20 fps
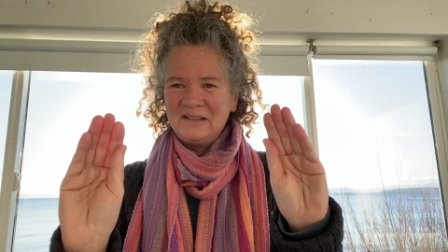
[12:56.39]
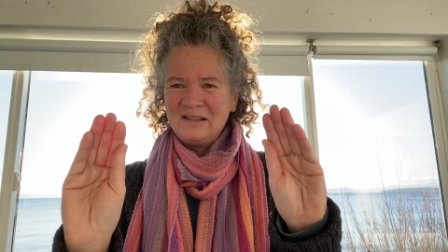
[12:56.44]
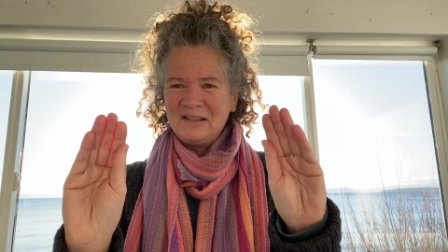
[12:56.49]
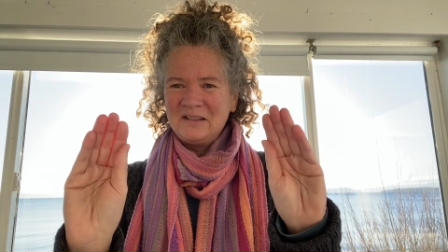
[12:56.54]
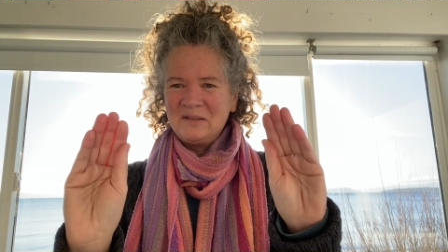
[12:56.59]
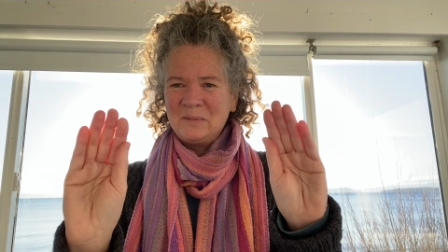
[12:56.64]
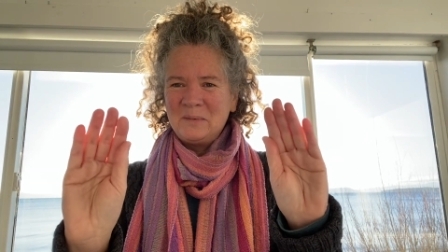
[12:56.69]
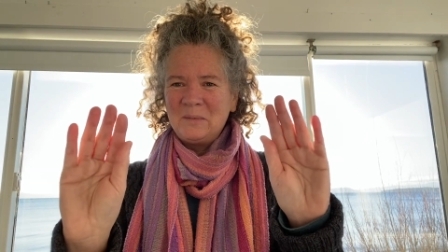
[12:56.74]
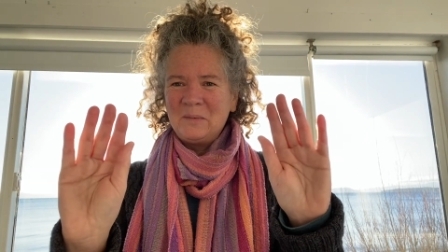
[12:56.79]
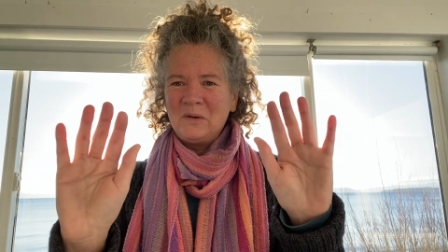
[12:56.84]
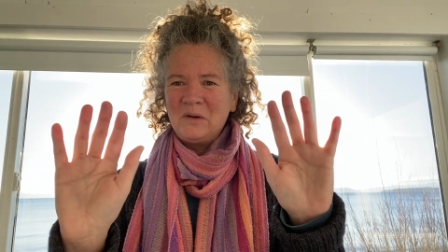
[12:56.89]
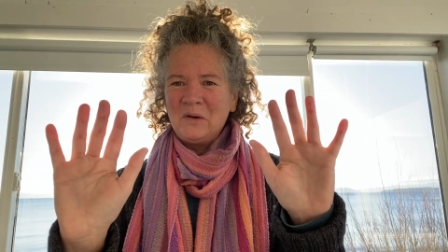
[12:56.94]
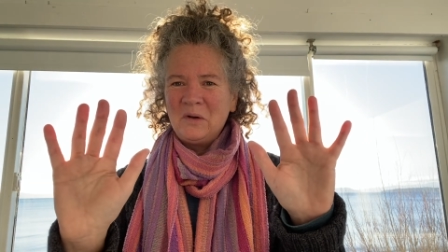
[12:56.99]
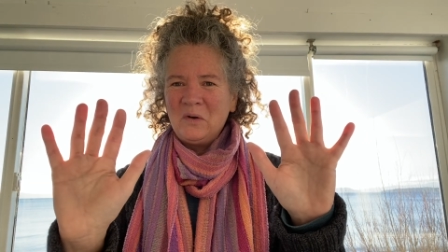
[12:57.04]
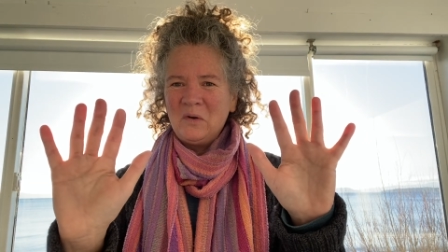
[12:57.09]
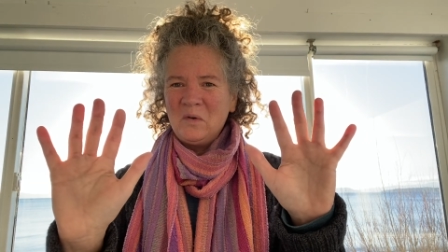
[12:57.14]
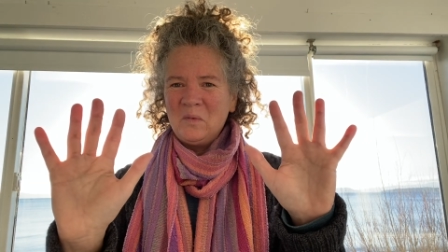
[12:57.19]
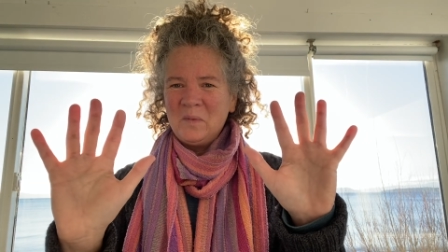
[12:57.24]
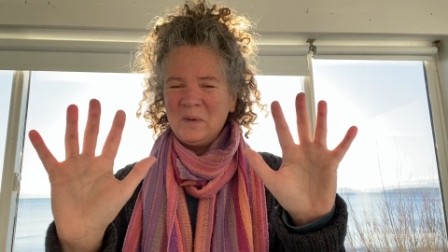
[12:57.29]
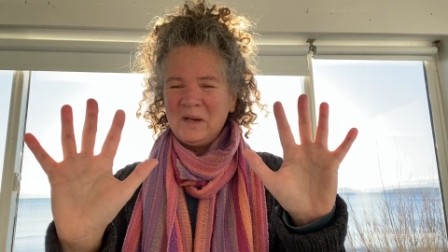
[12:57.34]
So we're
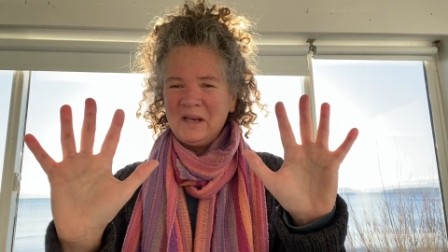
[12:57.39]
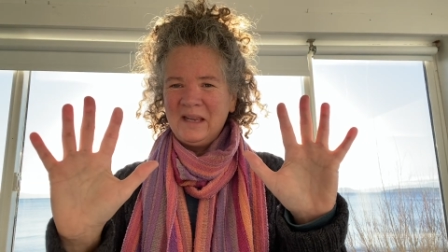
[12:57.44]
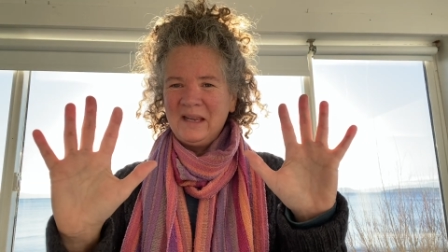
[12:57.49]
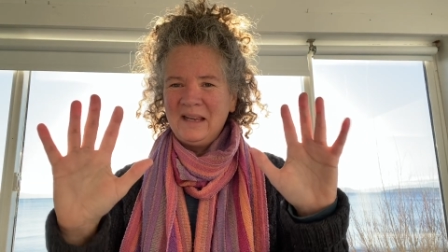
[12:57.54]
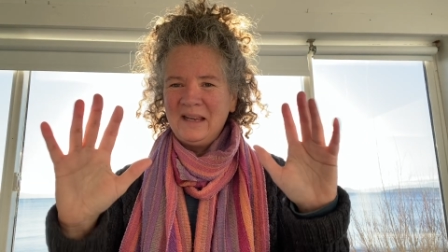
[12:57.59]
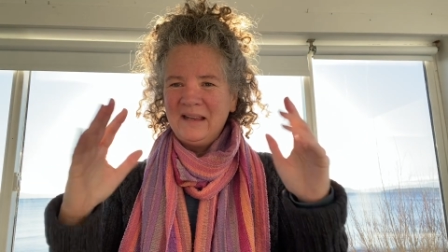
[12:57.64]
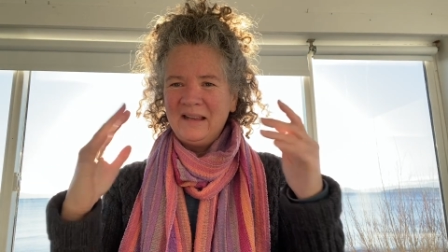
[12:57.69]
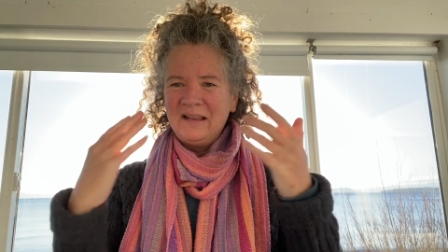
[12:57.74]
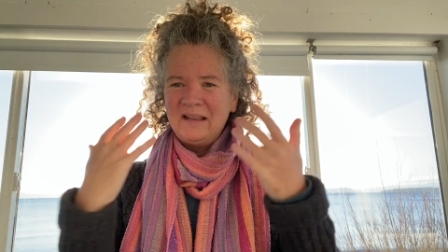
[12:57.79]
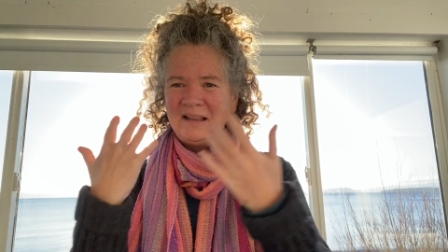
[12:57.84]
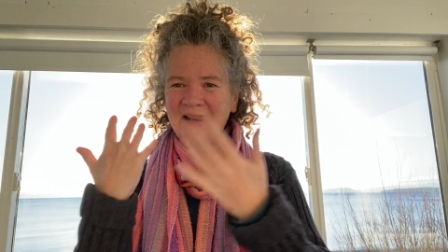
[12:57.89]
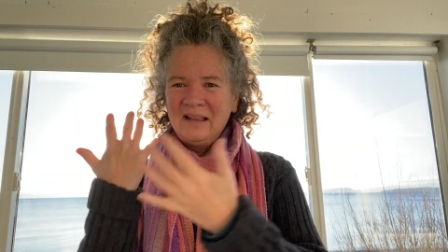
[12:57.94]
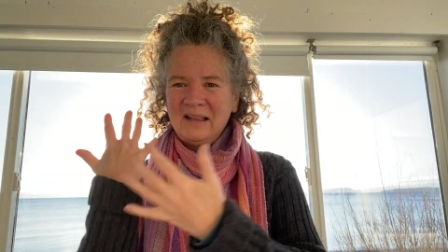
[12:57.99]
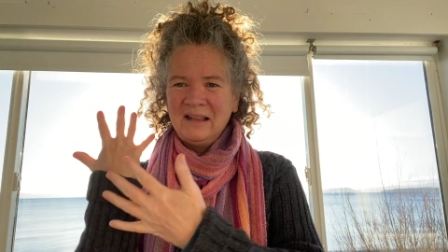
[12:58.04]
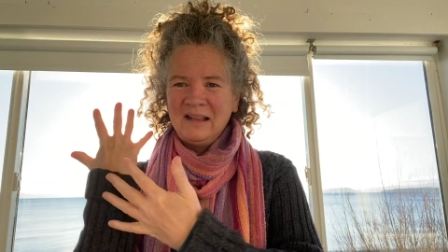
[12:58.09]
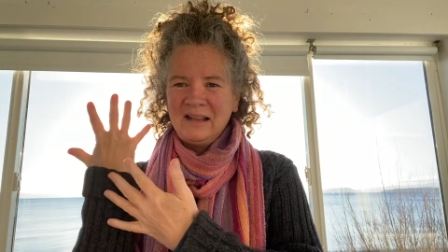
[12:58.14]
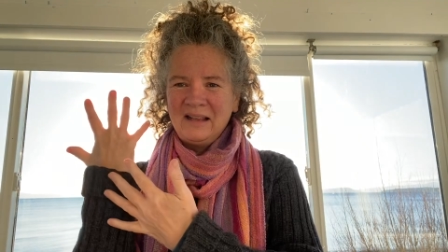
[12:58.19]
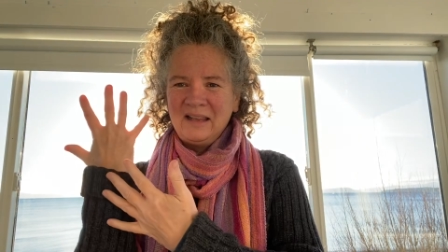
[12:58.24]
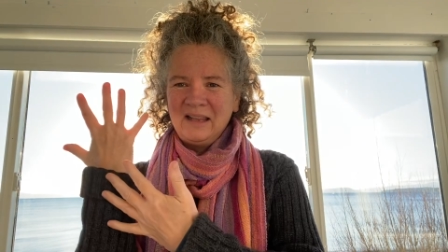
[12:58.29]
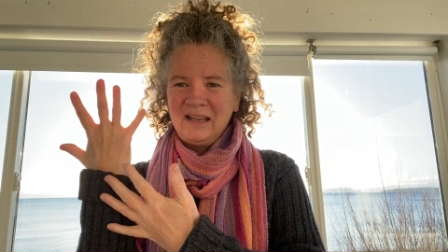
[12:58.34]
opening,
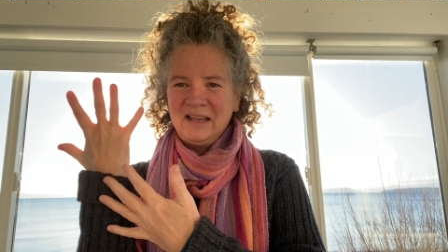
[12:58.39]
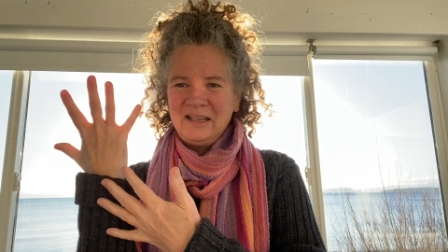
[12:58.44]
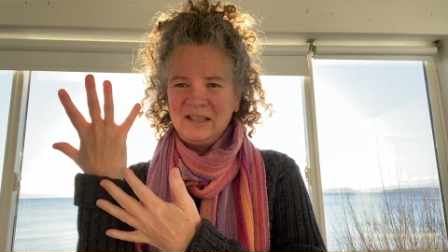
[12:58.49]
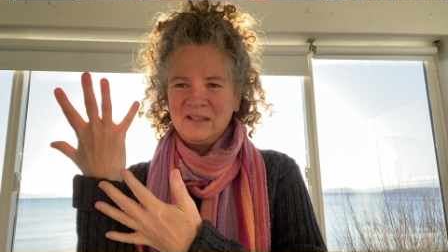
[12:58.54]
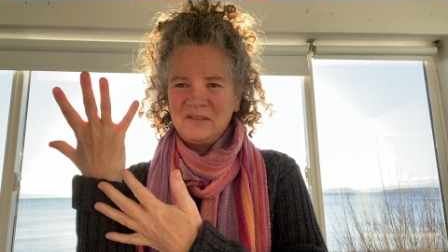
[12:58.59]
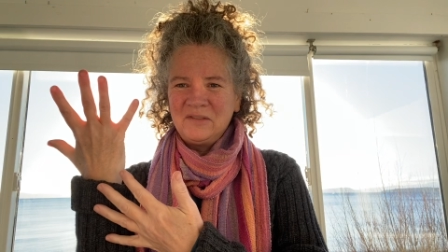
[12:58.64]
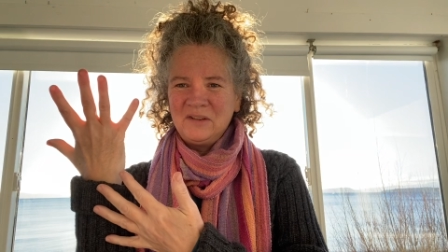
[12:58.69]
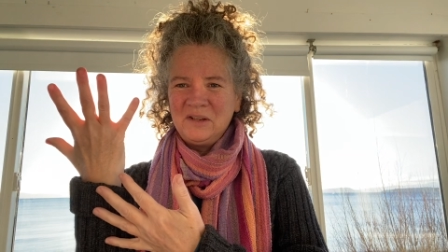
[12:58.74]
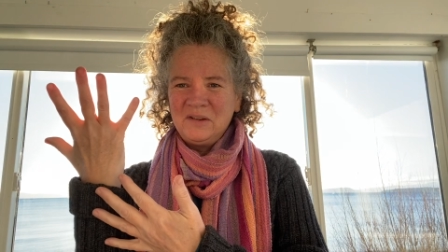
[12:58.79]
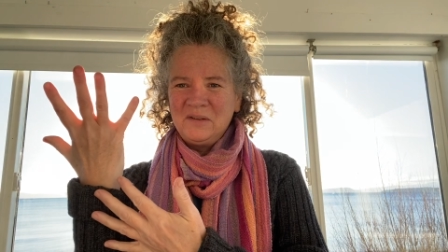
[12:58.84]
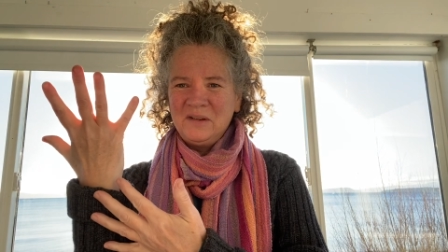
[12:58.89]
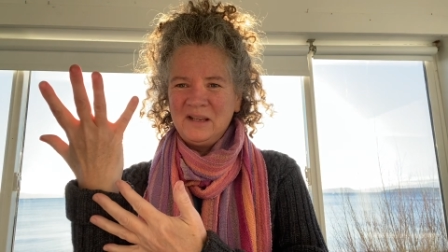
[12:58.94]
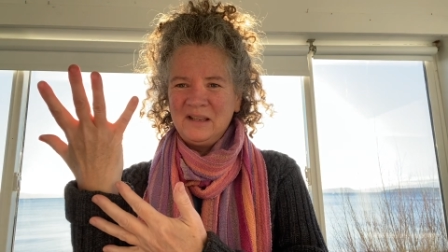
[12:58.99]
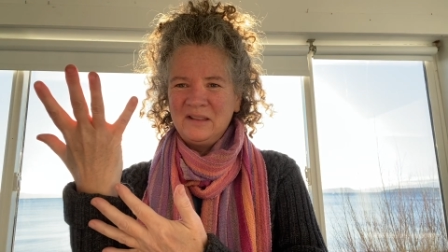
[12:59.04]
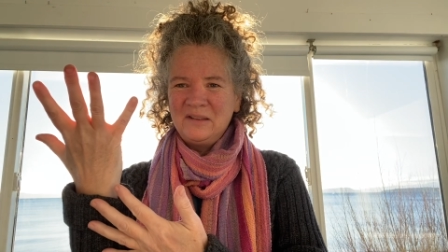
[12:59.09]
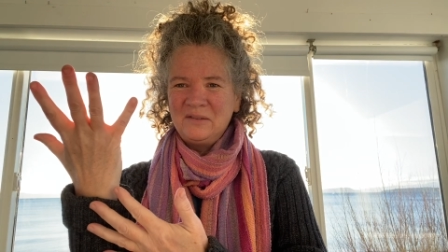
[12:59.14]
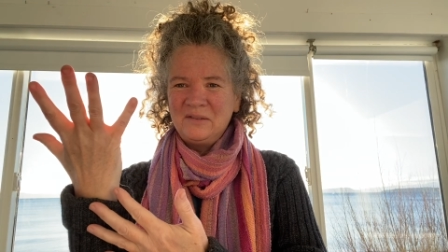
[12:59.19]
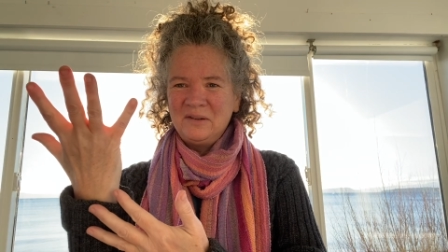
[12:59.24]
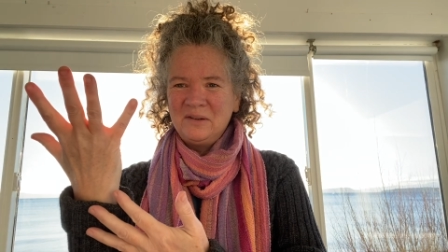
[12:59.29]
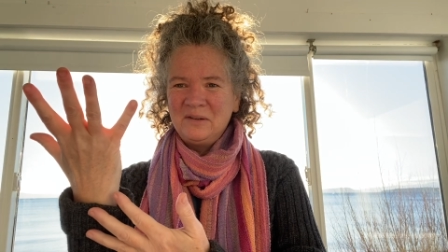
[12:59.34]
lights flowing
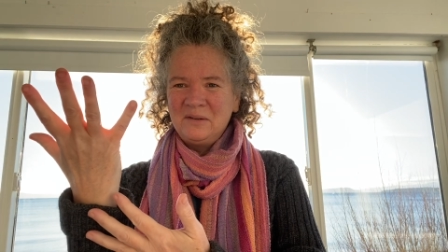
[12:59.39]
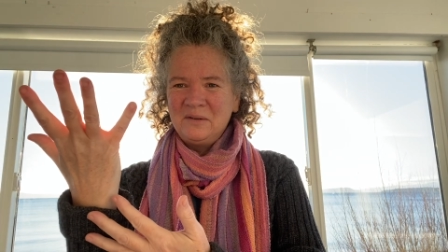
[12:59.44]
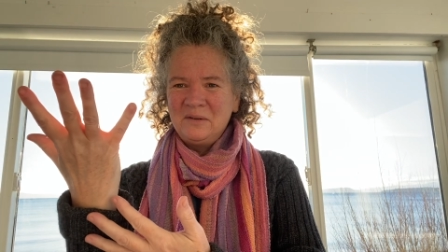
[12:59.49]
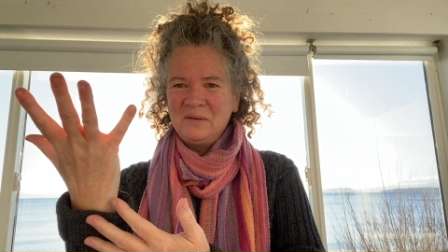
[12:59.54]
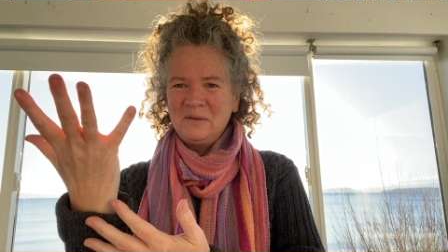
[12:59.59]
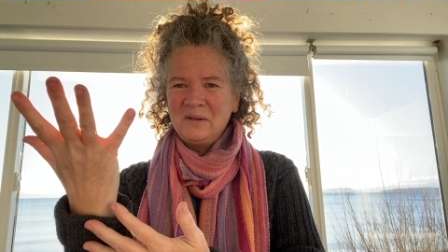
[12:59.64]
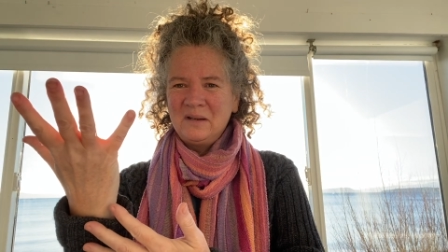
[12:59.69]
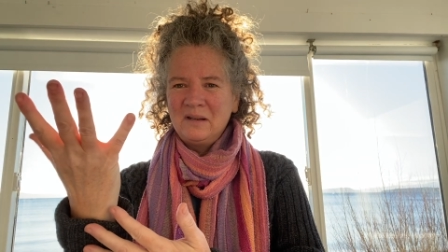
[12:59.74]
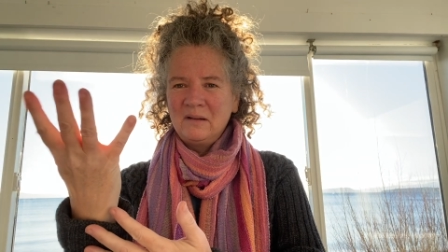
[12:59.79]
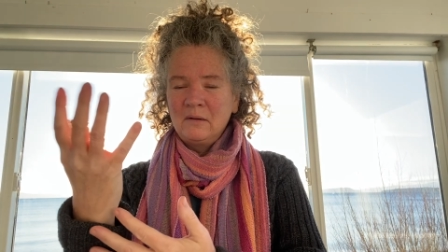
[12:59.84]
through.